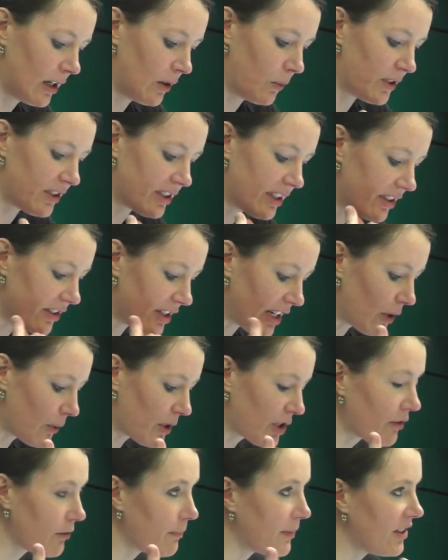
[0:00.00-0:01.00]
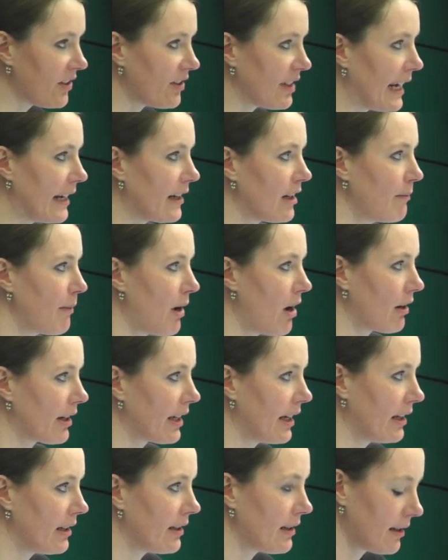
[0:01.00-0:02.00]
was distinguished from the state and
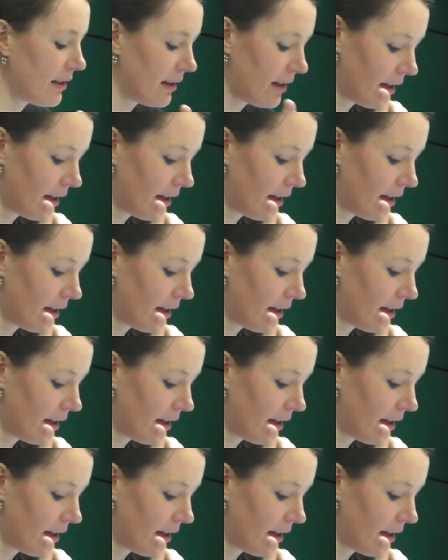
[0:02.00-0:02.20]
market.